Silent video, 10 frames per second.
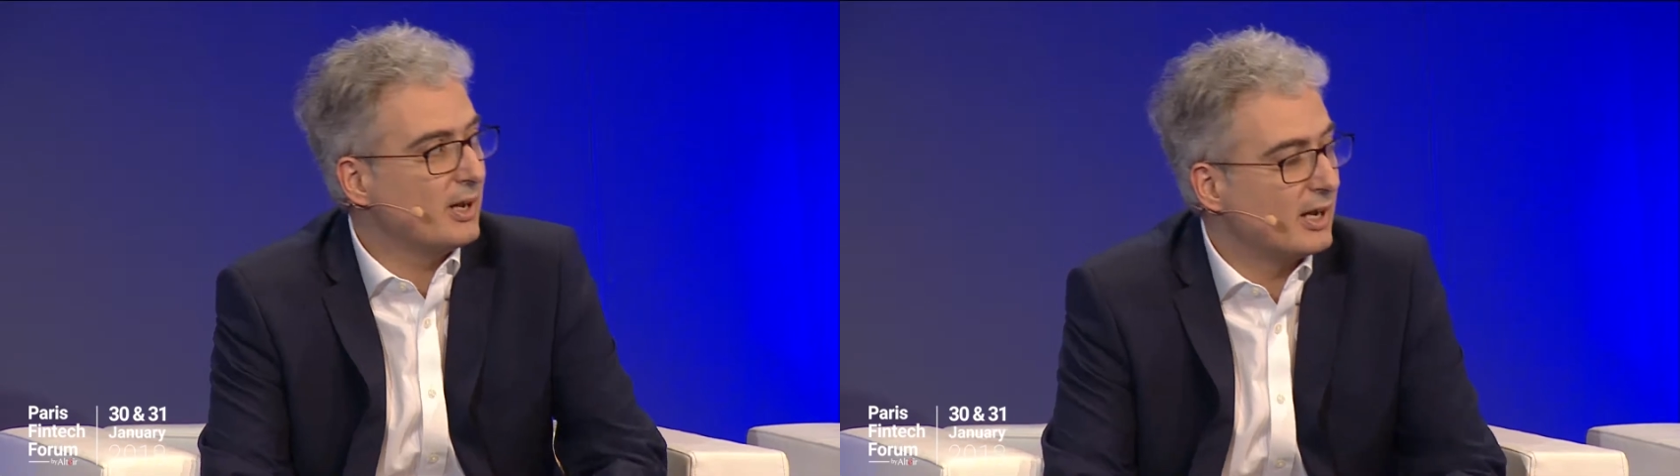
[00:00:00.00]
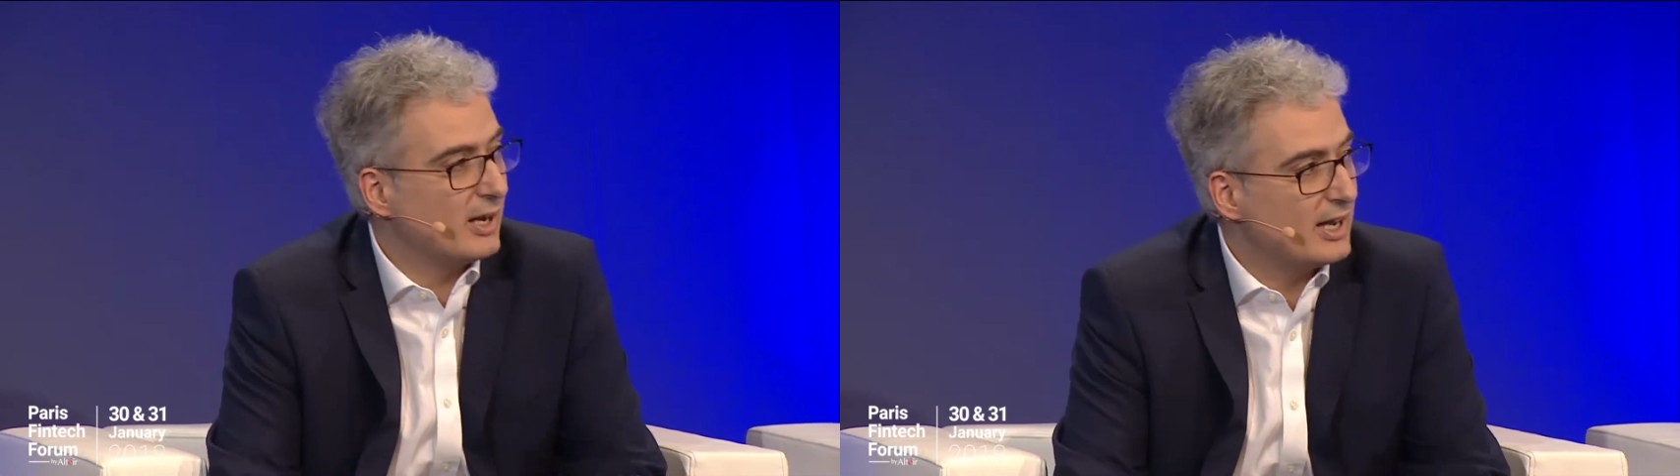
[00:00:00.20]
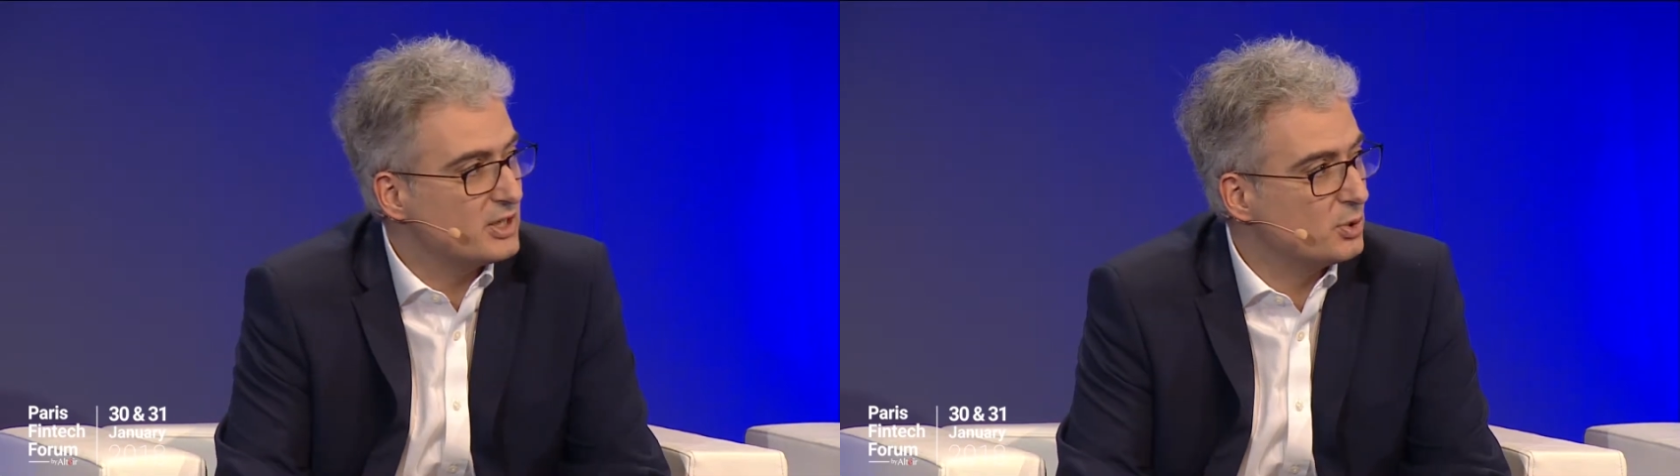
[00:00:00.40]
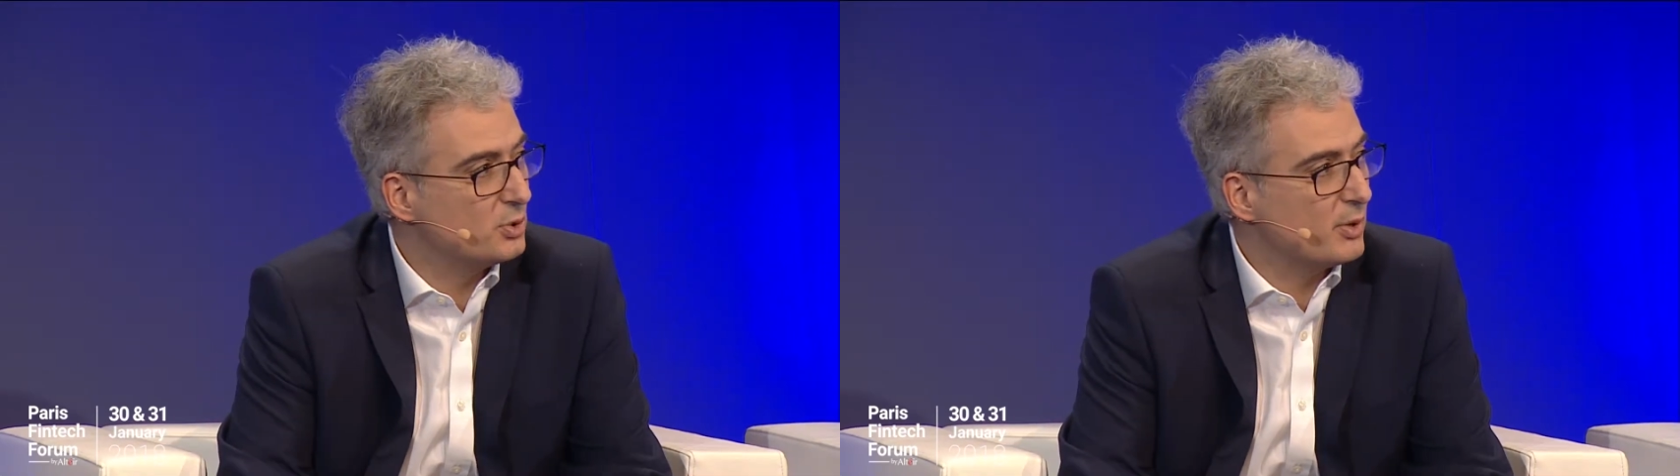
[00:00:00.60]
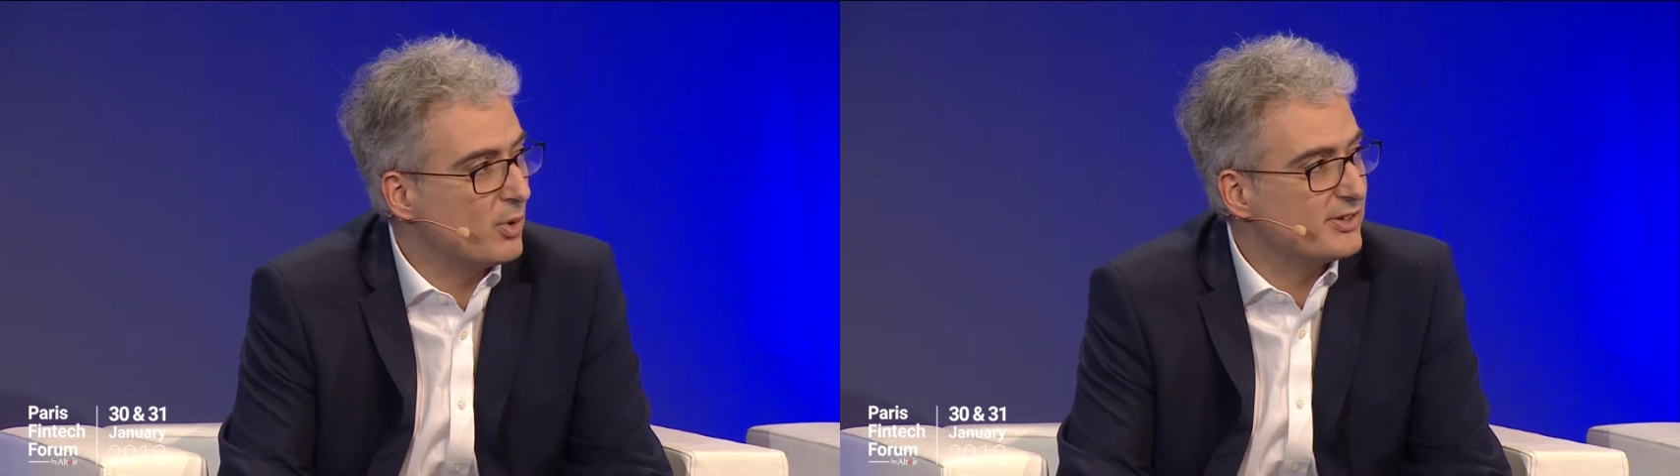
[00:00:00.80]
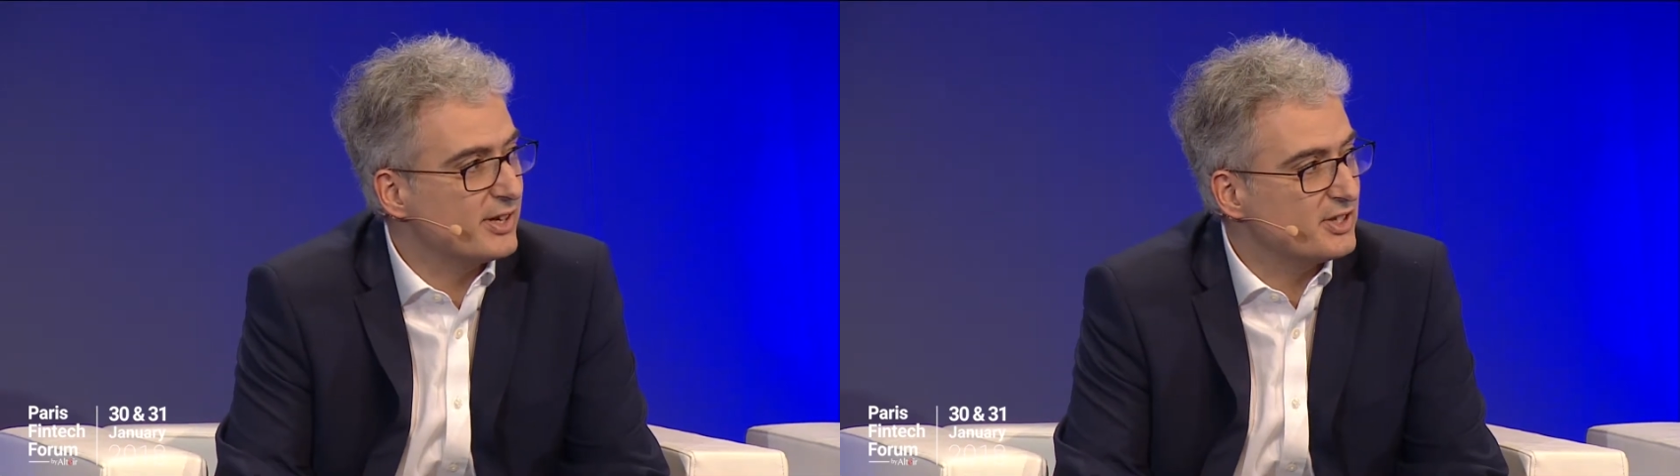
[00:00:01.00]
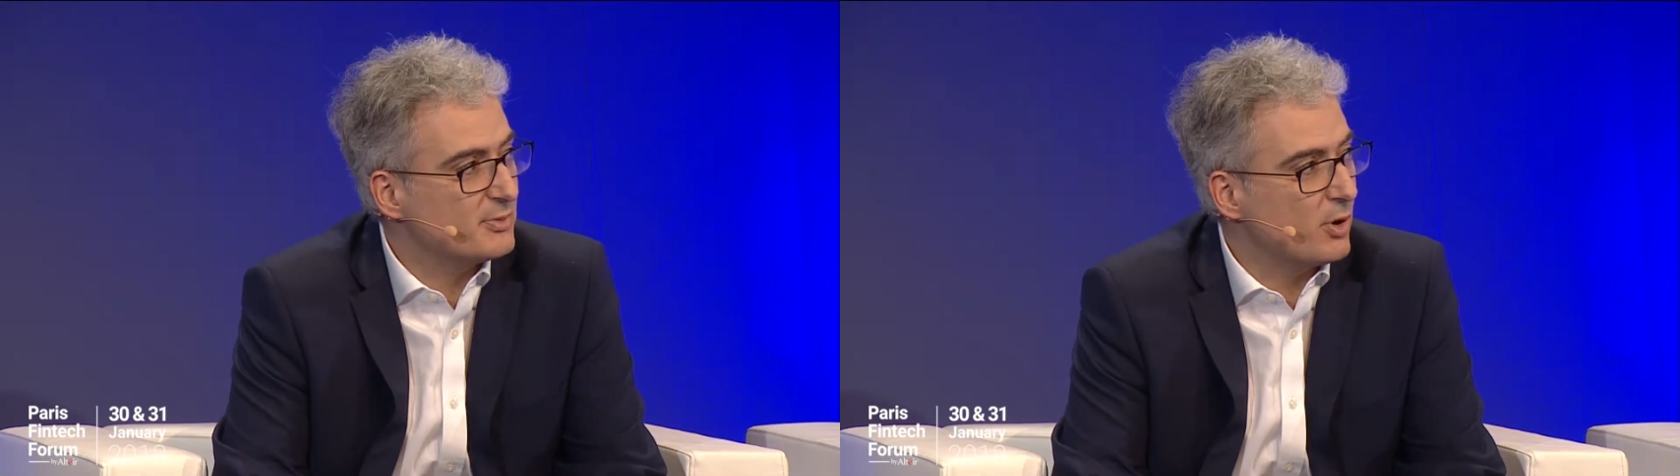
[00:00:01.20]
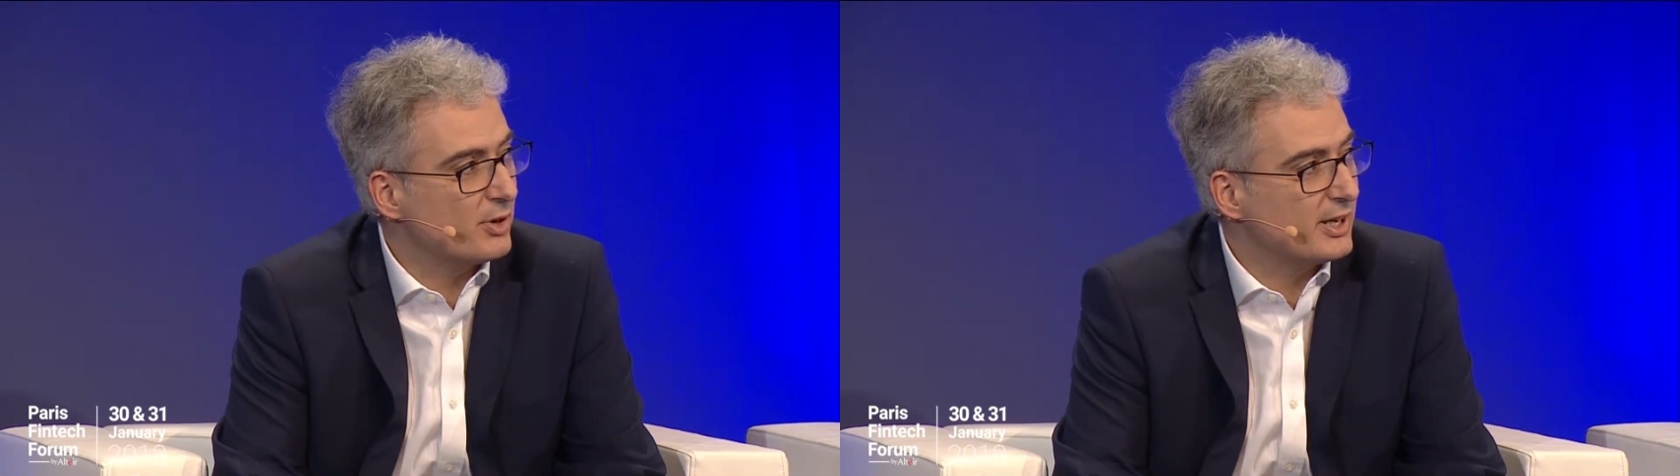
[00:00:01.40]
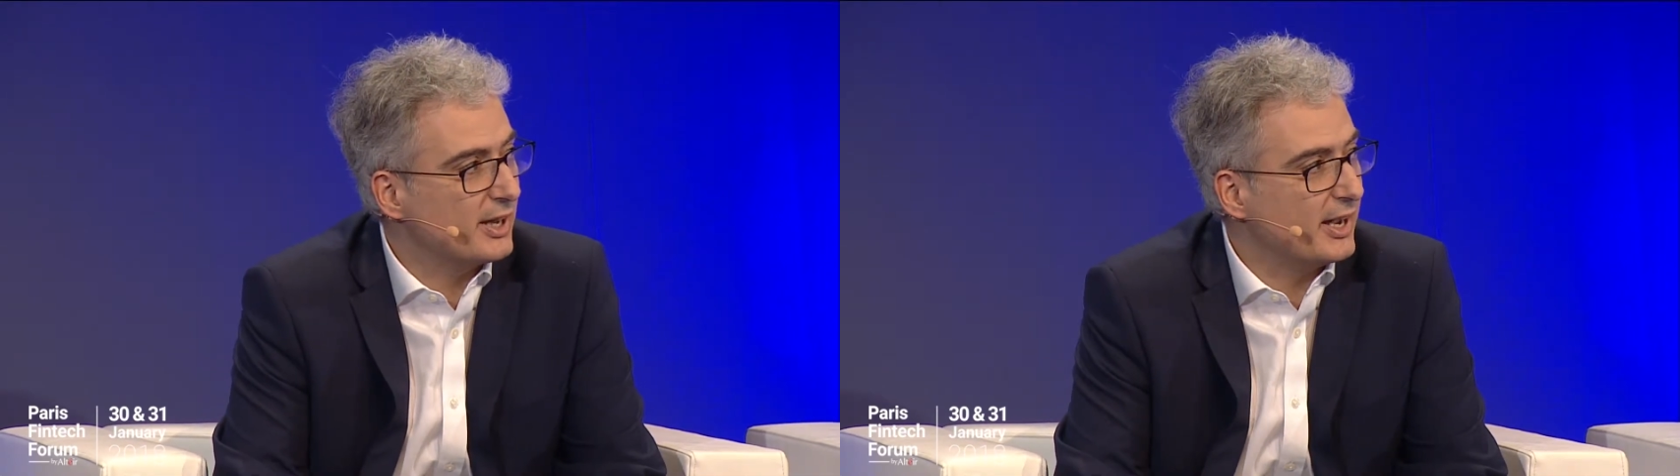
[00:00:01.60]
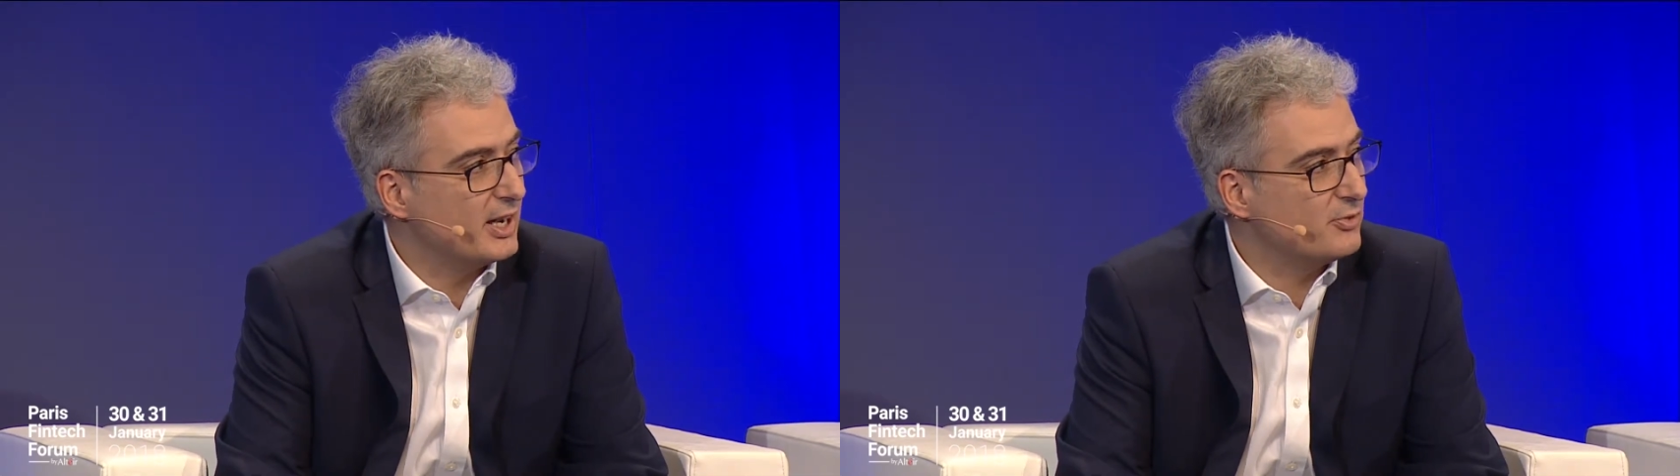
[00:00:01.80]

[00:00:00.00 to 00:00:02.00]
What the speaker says: As you know, he was there this morning at